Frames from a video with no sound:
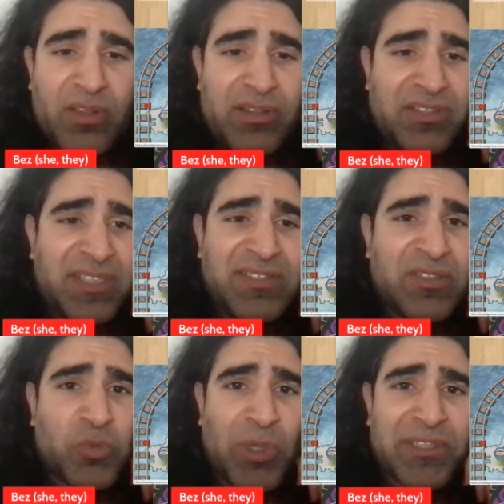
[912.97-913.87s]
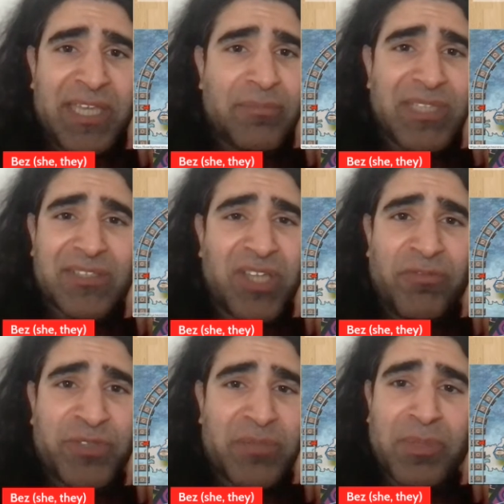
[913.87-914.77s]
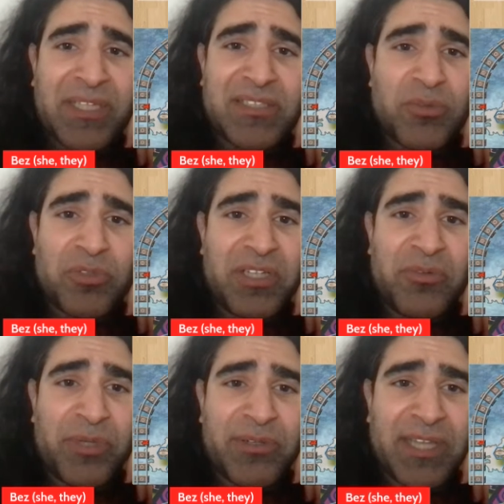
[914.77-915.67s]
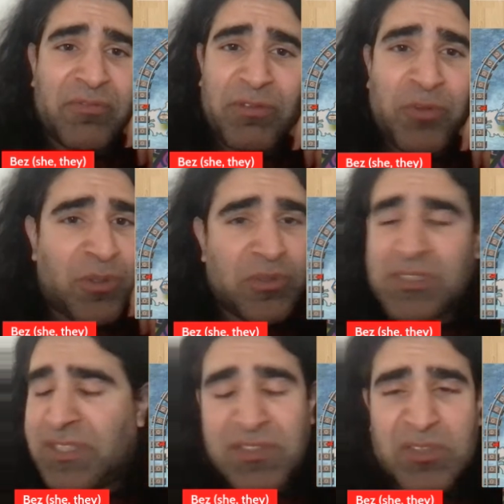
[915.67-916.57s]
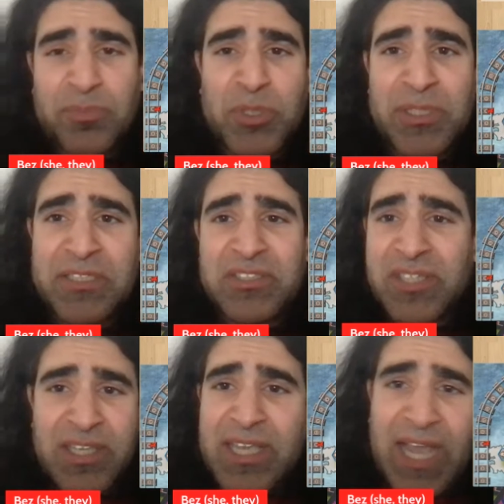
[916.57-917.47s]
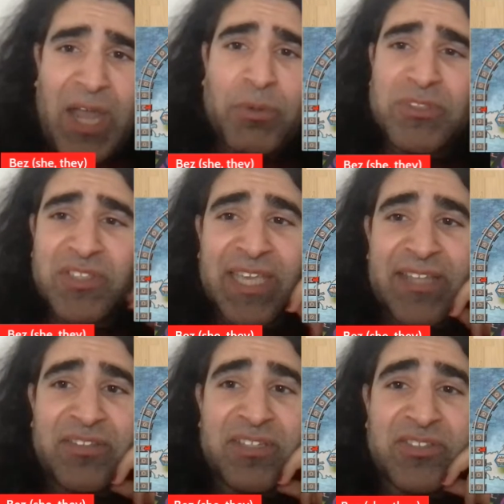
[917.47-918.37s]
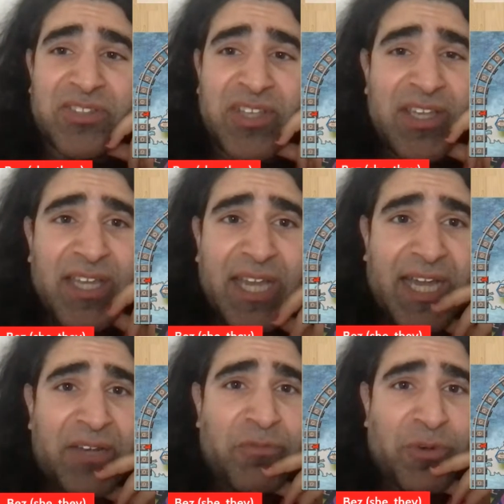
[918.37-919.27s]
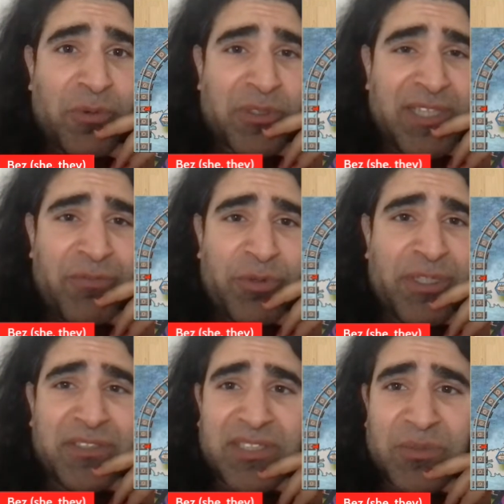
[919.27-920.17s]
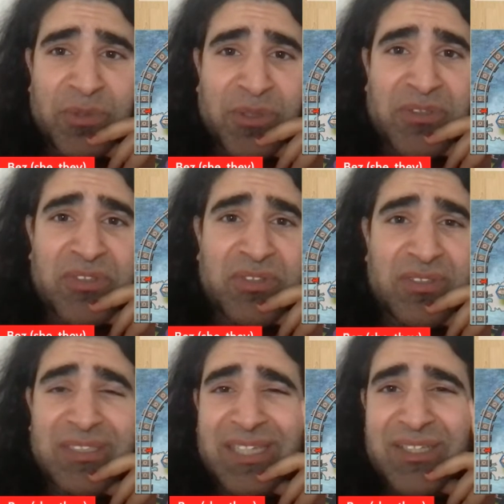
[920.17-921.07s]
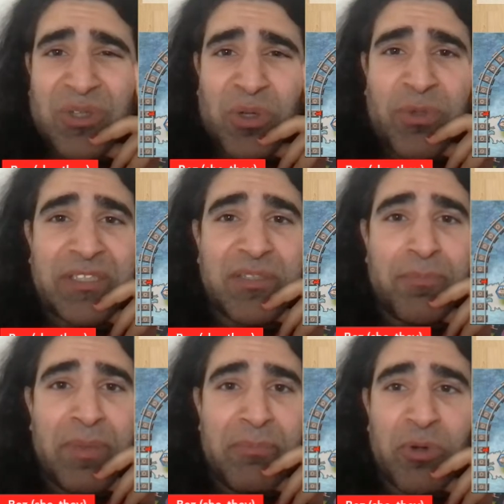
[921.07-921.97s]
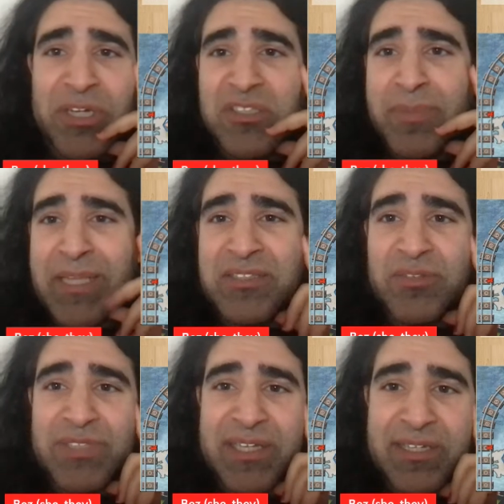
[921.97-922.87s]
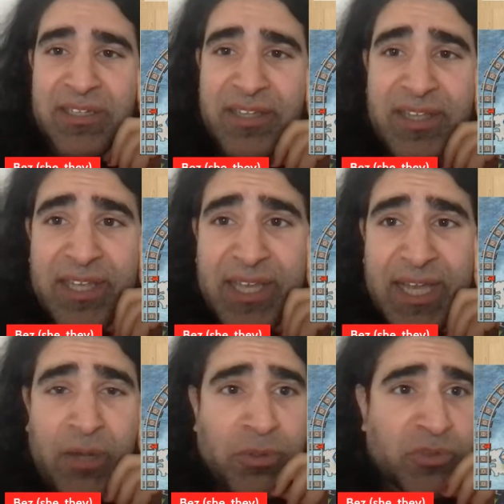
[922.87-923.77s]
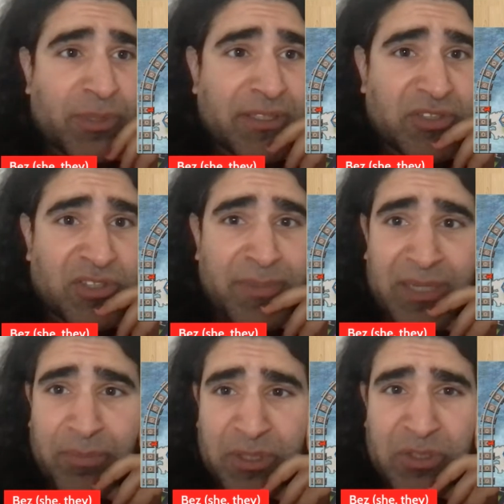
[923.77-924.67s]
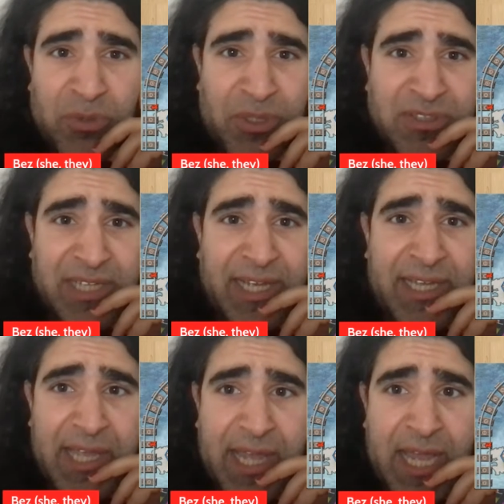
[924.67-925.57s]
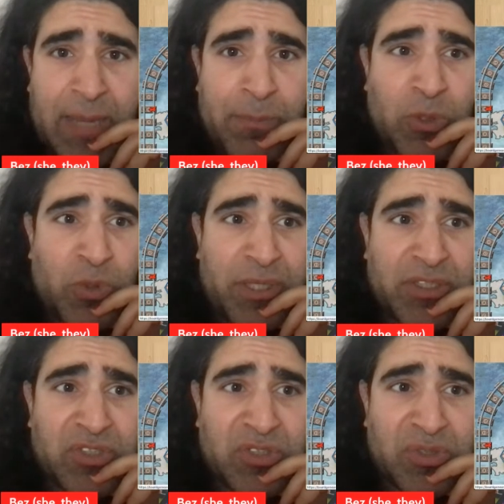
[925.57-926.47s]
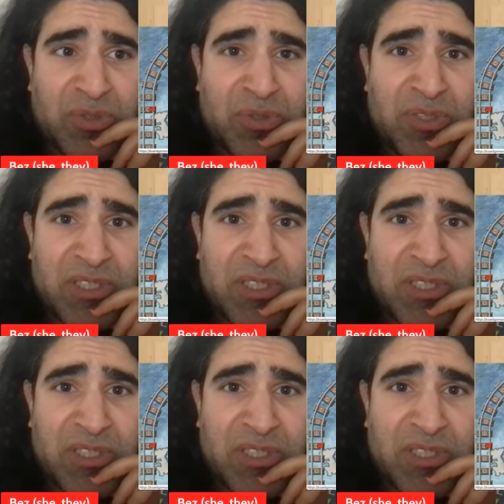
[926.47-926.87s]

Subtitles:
this is one game that after I played it in real life, I thought, this is brilliant. I want to get this. And for whatever reason, it was like always a bit more expensive than I was willing to spend. But you know what? I am going to